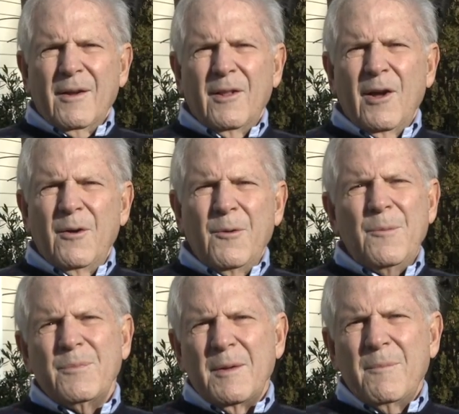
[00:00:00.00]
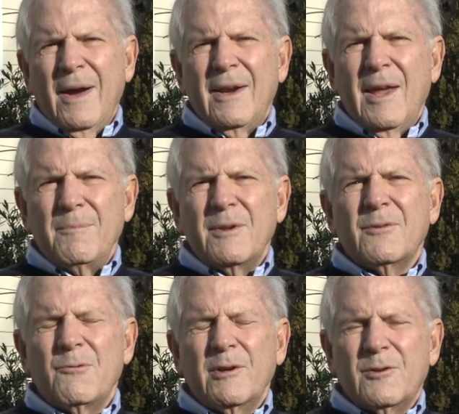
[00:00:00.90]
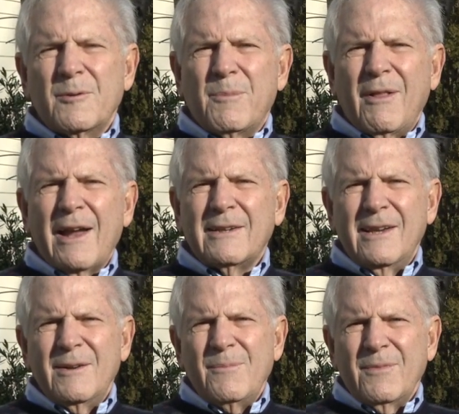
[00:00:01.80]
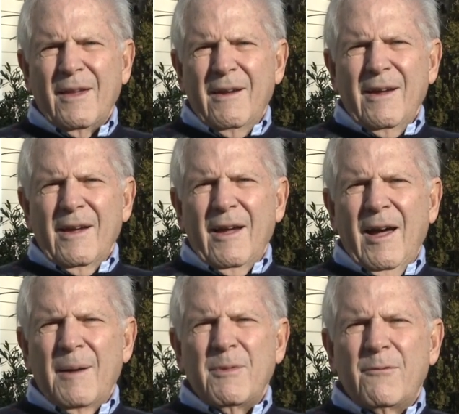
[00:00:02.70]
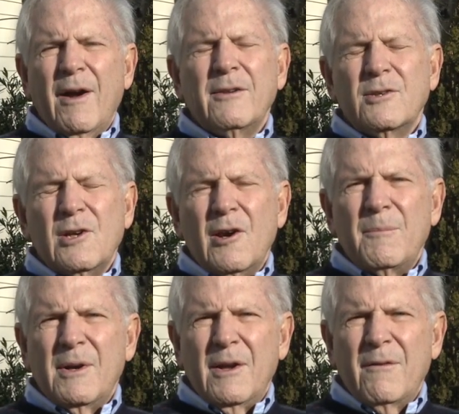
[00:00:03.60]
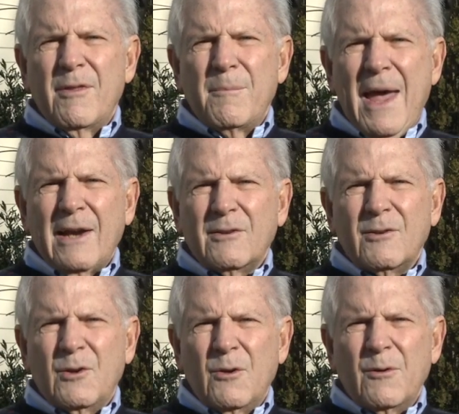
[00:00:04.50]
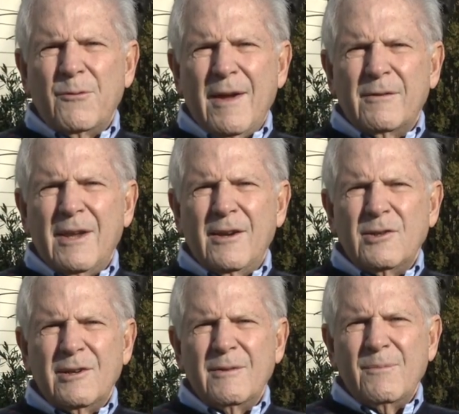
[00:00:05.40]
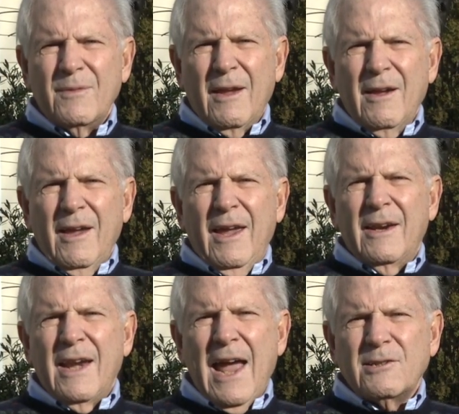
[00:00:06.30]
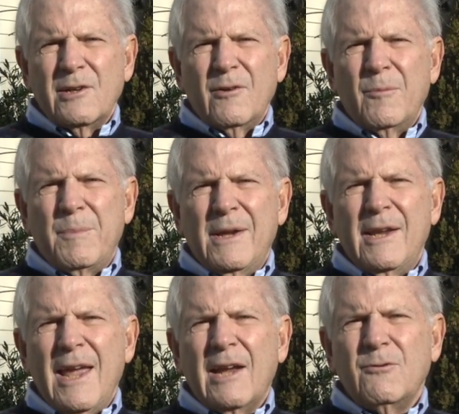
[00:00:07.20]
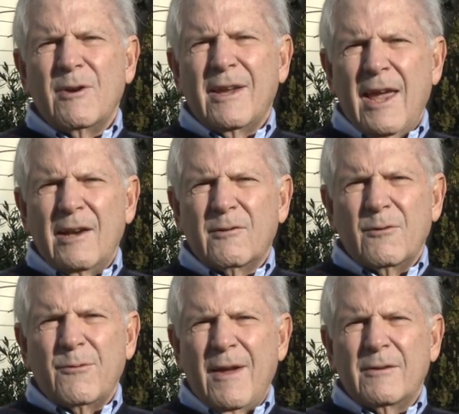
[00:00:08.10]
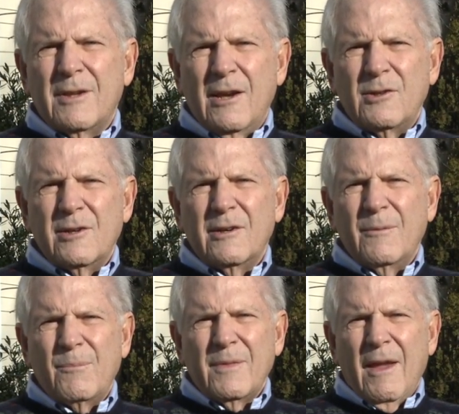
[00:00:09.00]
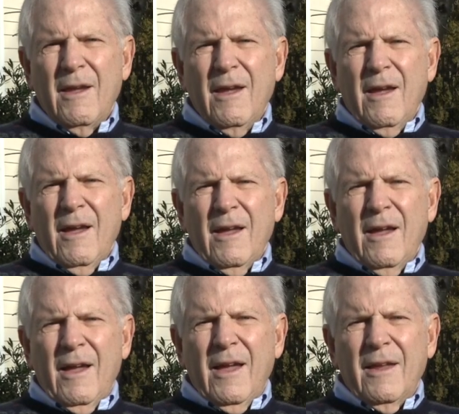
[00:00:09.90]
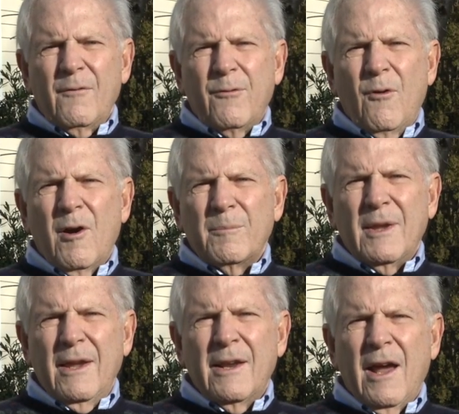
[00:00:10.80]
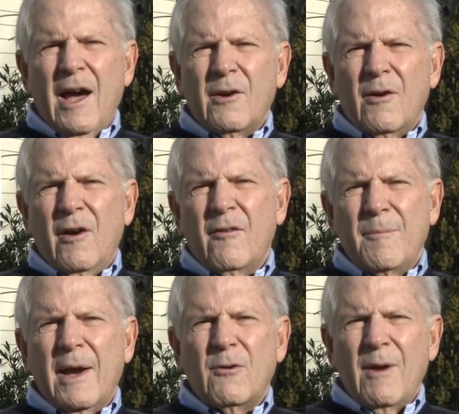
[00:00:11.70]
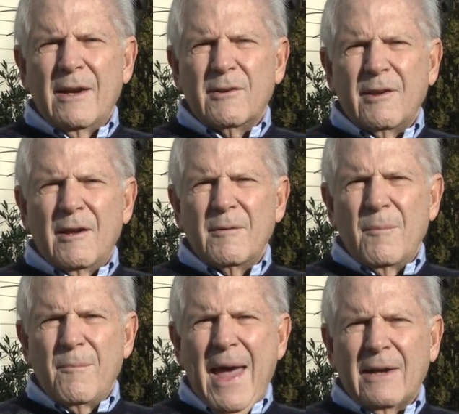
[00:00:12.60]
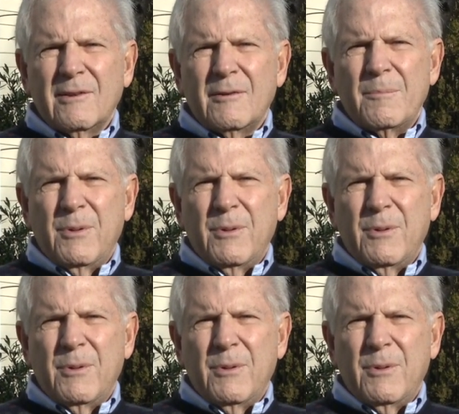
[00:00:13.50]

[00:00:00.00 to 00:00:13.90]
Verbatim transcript: Hello, my name is Richard Plotkin. I'm the Vice Chairman of the Max Cure Foundation, a national pediatric cancer foundation uh, formed in honor of my grandson, Max